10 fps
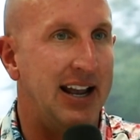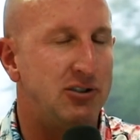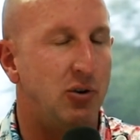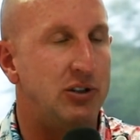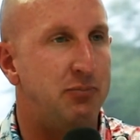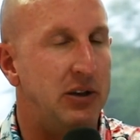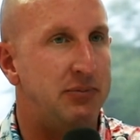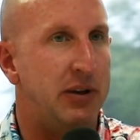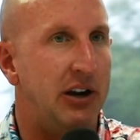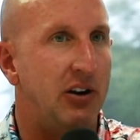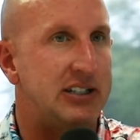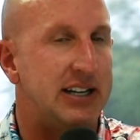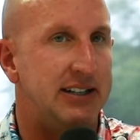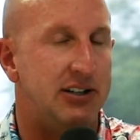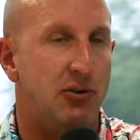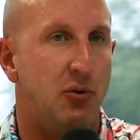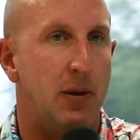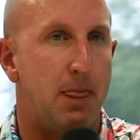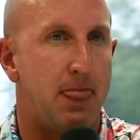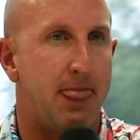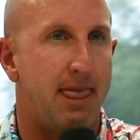And so it's been interesting to